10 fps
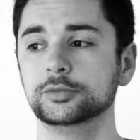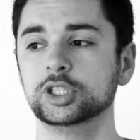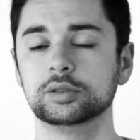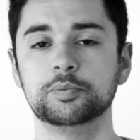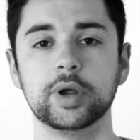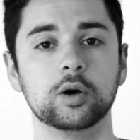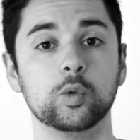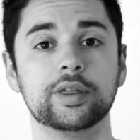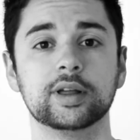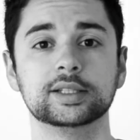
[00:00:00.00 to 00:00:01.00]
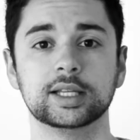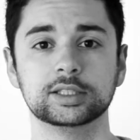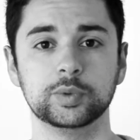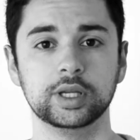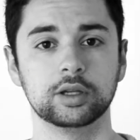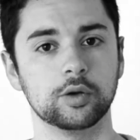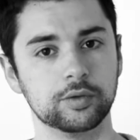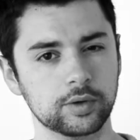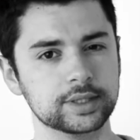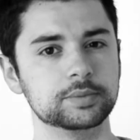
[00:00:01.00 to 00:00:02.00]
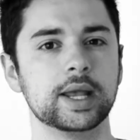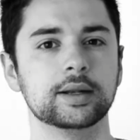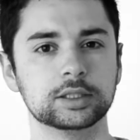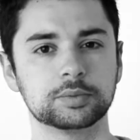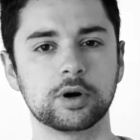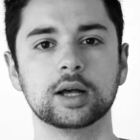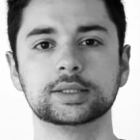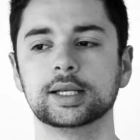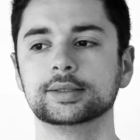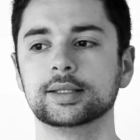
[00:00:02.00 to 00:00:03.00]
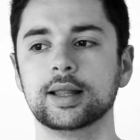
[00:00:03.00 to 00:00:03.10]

just bear with us as we go through this maintenance process,